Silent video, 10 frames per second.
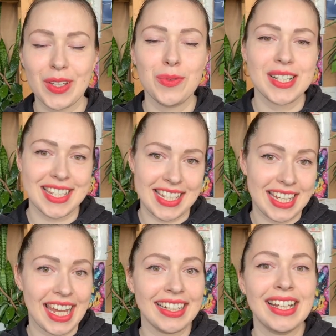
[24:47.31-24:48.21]
Once
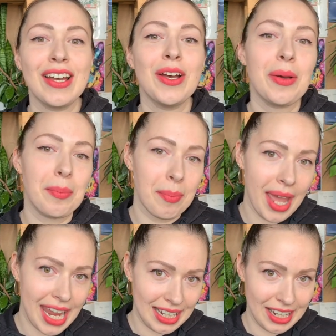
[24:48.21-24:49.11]
again,
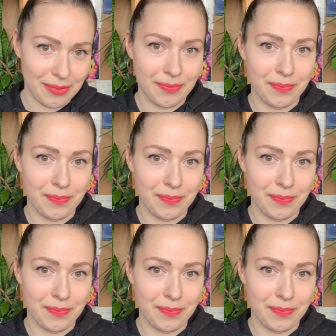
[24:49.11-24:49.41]
Meile.